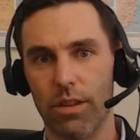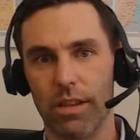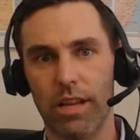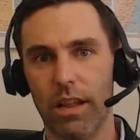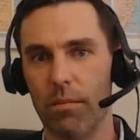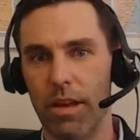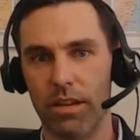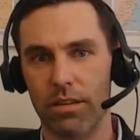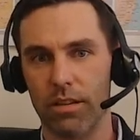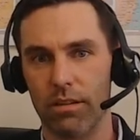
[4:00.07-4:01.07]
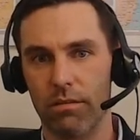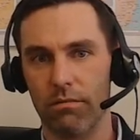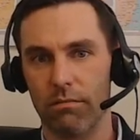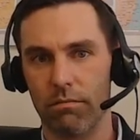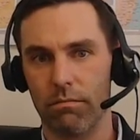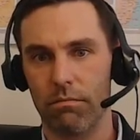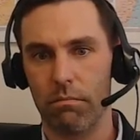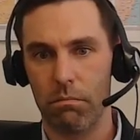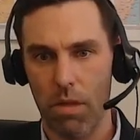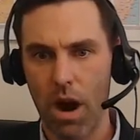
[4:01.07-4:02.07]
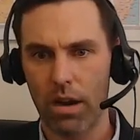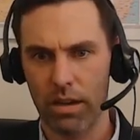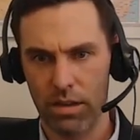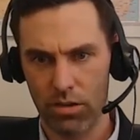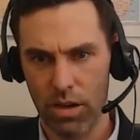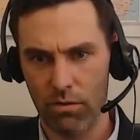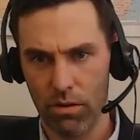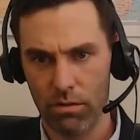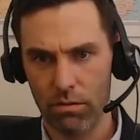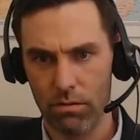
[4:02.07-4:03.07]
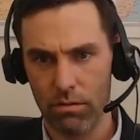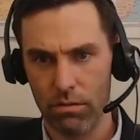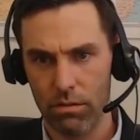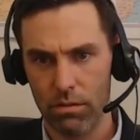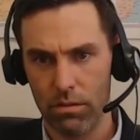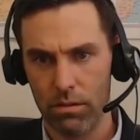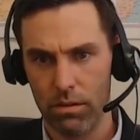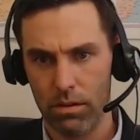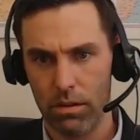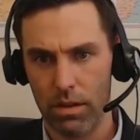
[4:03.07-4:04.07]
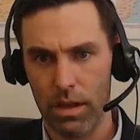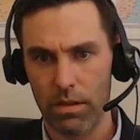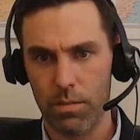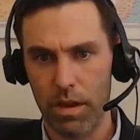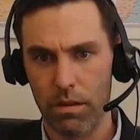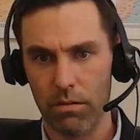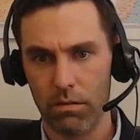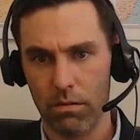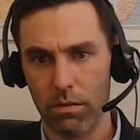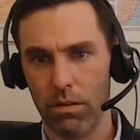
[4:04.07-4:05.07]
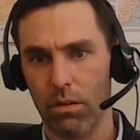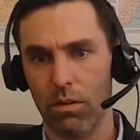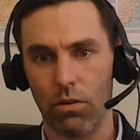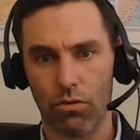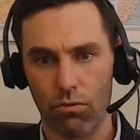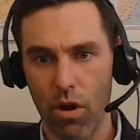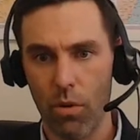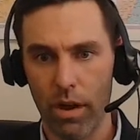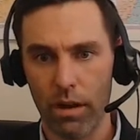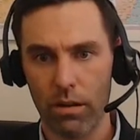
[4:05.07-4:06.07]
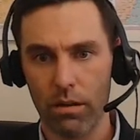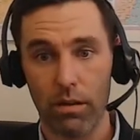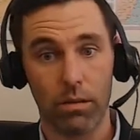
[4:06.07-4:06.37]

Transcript: the telemedicine market in general has been growing.